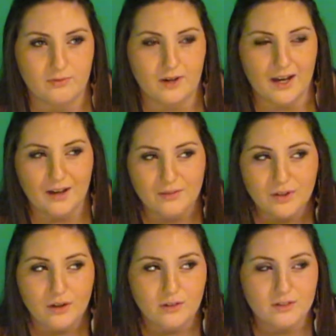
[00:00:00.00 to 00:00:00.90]

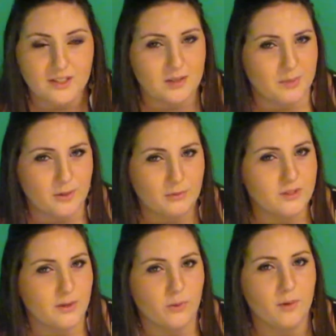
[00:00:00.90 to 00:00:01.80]
$5 at the
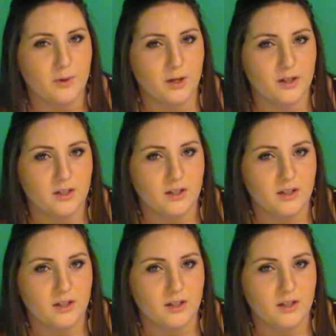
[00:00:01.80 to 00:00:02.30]
most at Walmart.